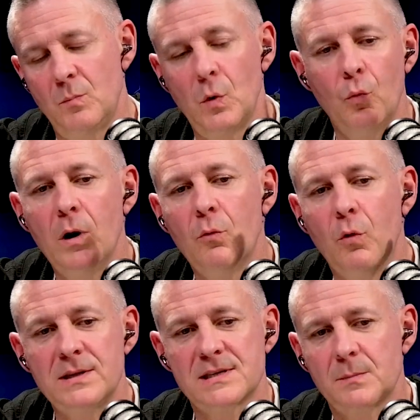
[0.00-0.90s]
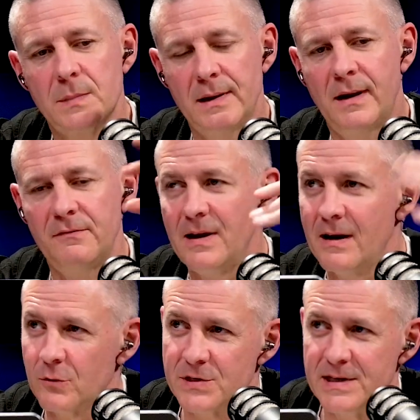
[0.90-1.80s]
well, what's something I've
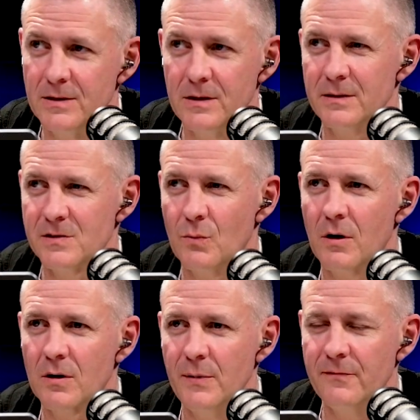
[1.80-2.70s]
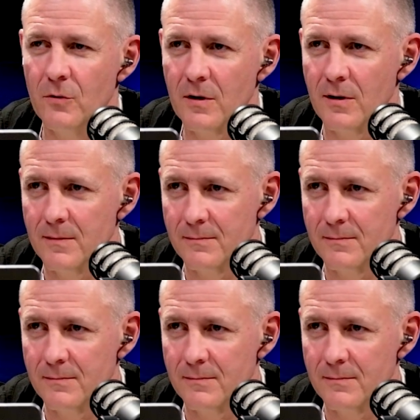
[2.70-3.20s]
never seen on this walk before?